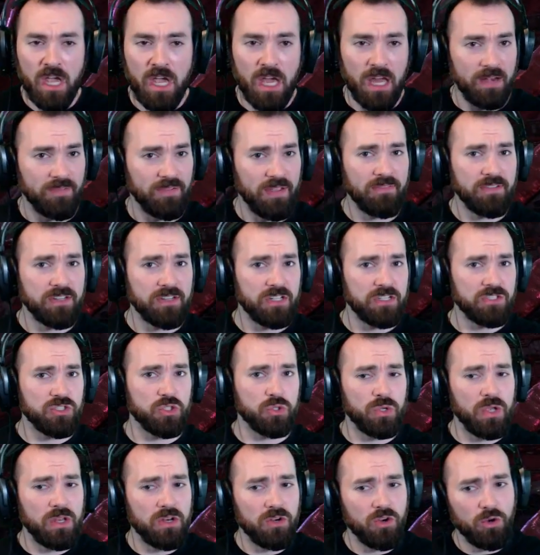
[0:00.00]
And if you haven't done so
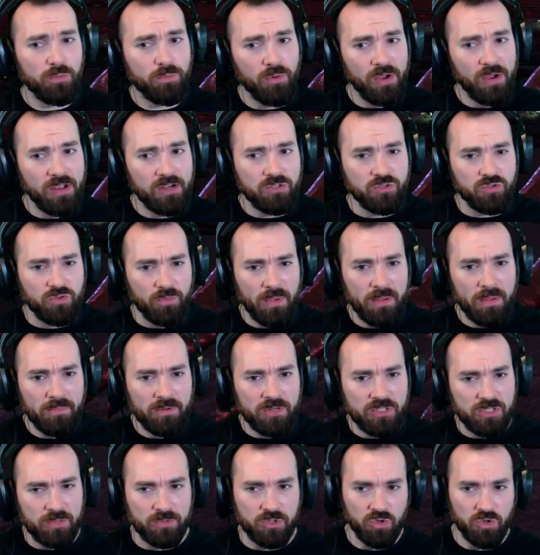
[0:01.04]
yet, Nerd Paraders, remember
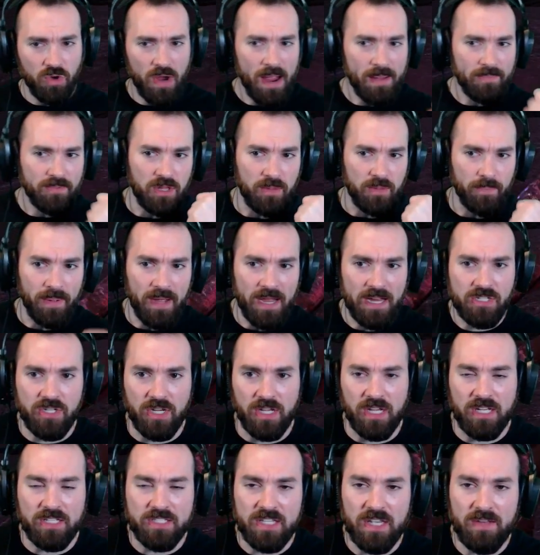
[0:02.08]
to subscribe to the page,
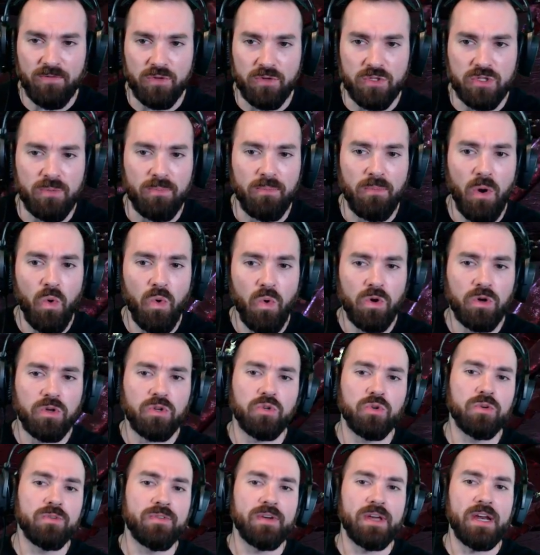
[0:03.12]
like I said, for some more
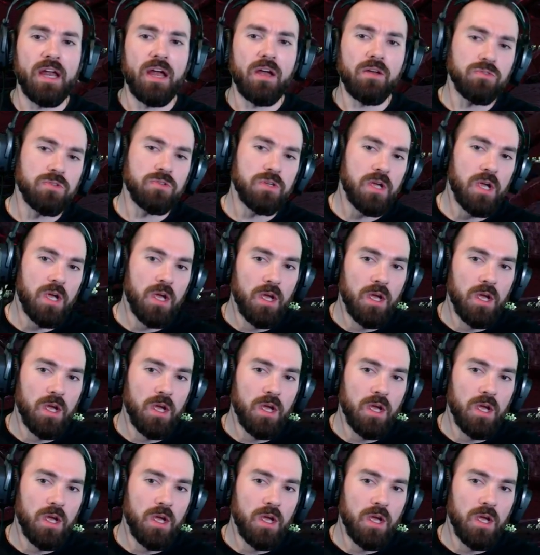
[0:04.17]
cool videos.